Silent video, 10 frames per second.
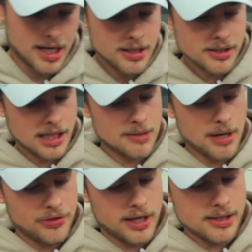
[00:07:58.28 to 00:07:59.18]
And here's the thing
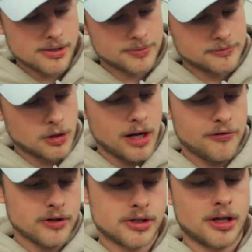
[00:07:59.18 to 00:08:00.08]
about these. When I
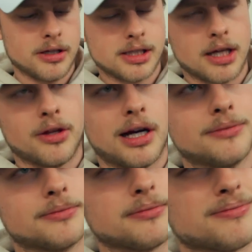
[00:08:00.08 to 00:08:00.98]
first saw these, I thought,